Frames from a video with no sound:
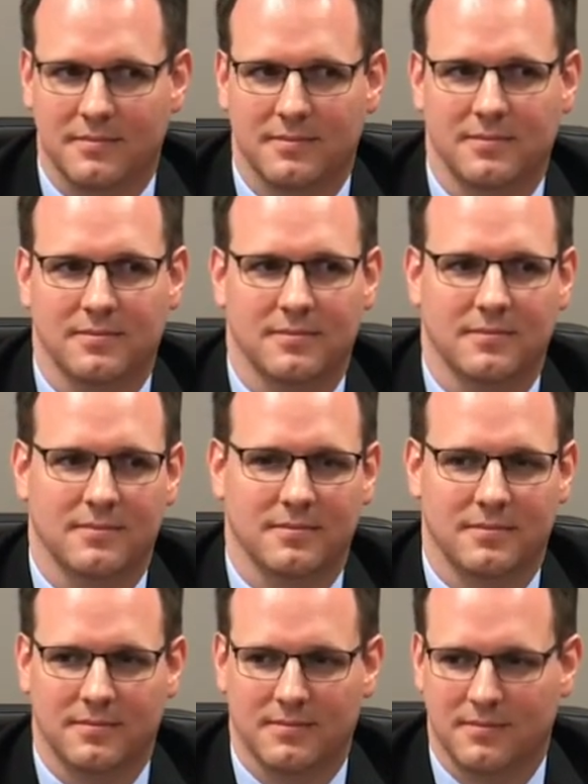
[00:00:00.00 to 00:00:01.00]

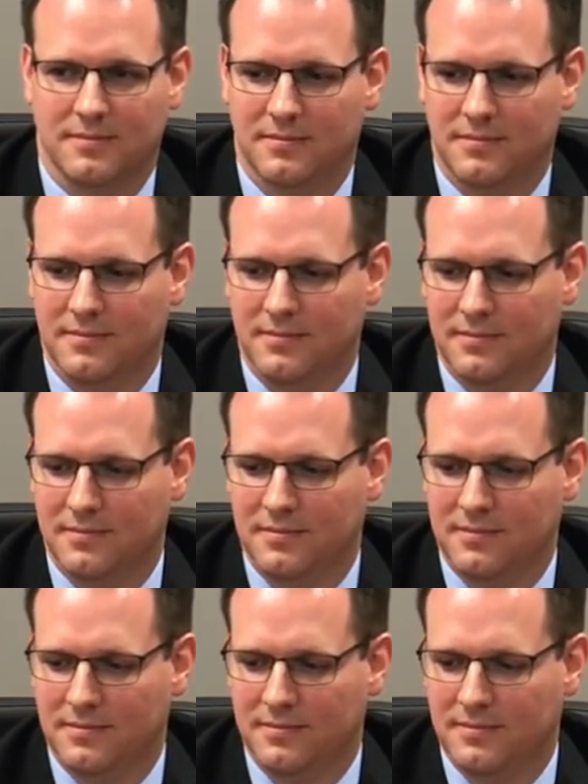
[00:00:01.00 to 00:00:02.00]

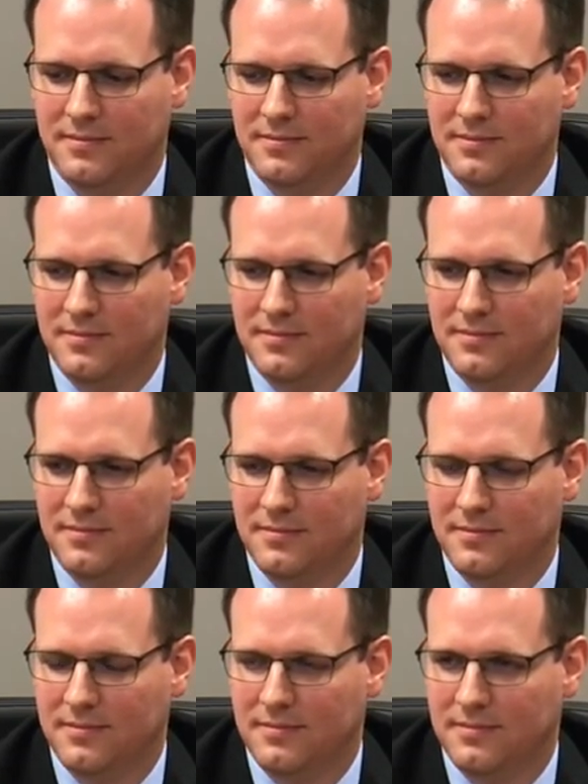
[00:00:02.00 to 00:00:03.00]

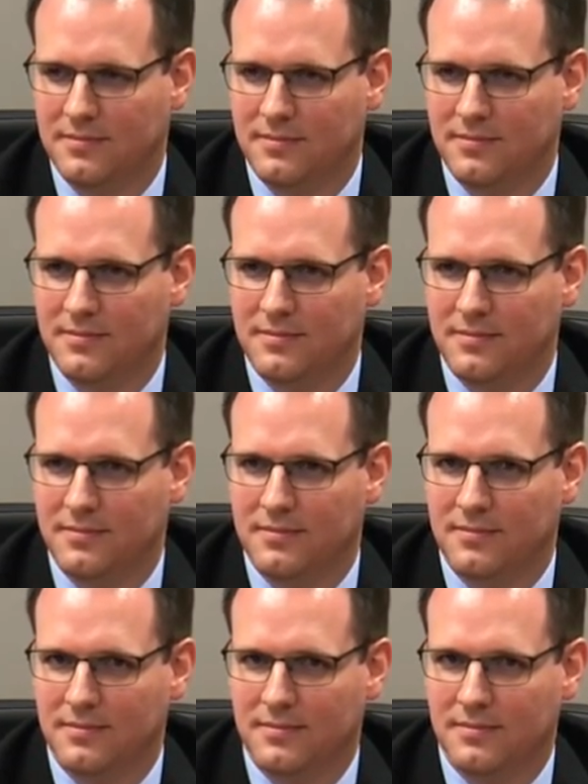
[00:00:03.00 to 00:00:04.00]

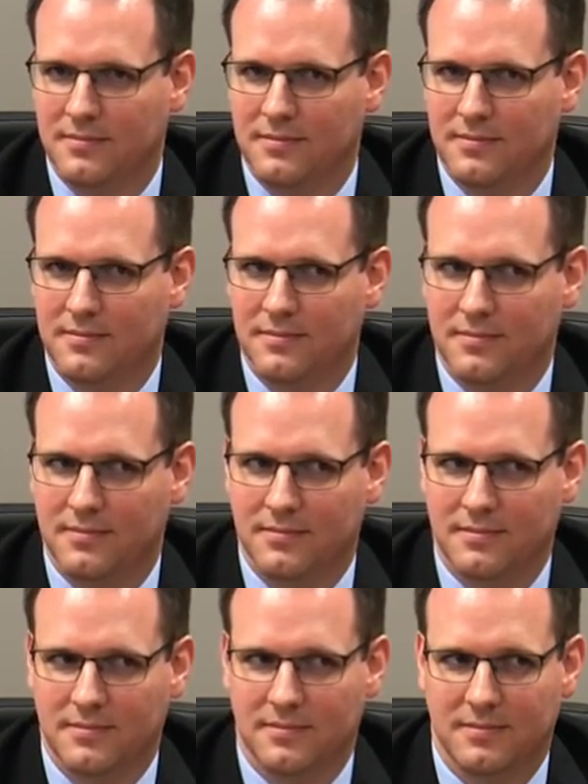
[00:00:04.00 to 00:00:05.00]

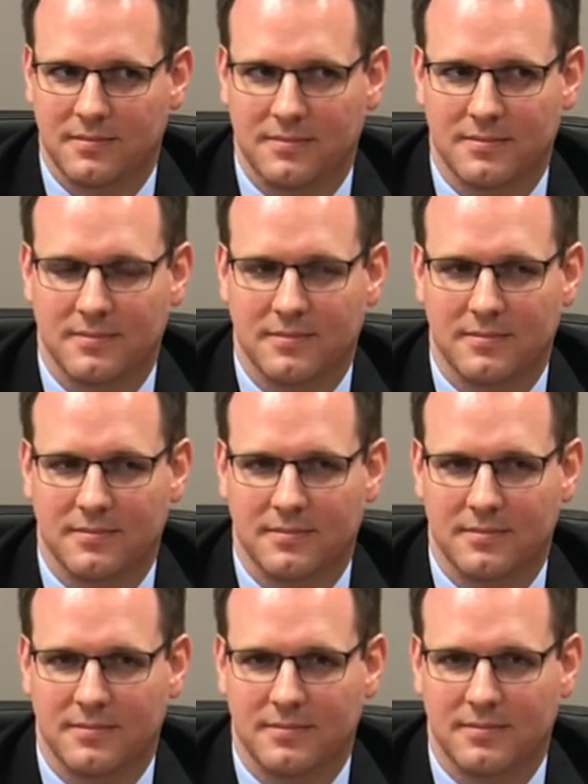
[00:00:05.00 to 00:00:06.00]

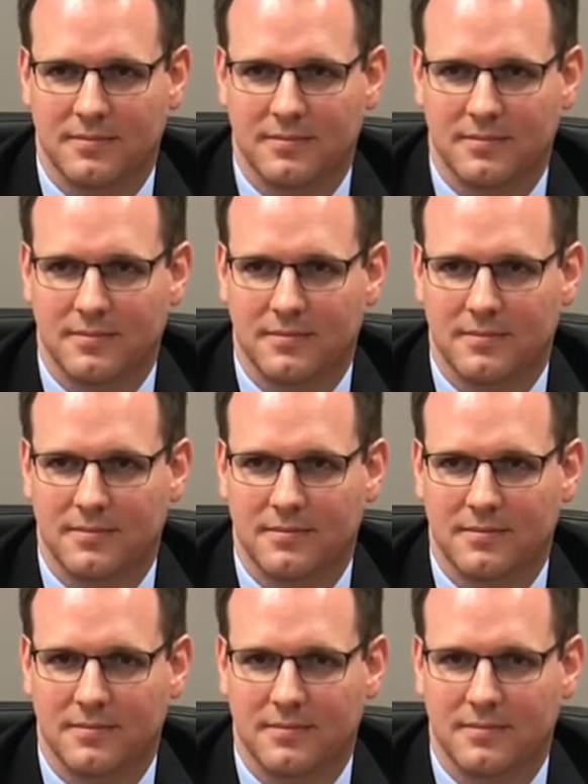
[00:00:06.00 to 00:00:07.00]

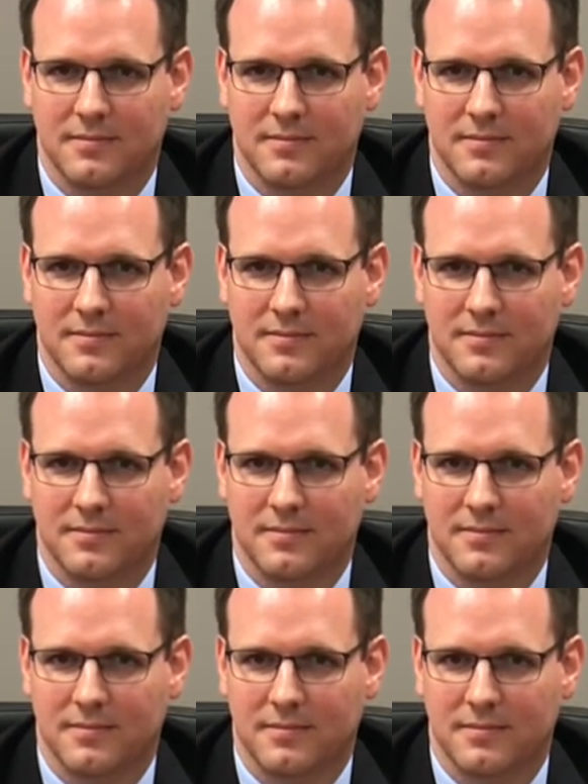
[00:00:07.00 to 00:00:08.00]
[no speech]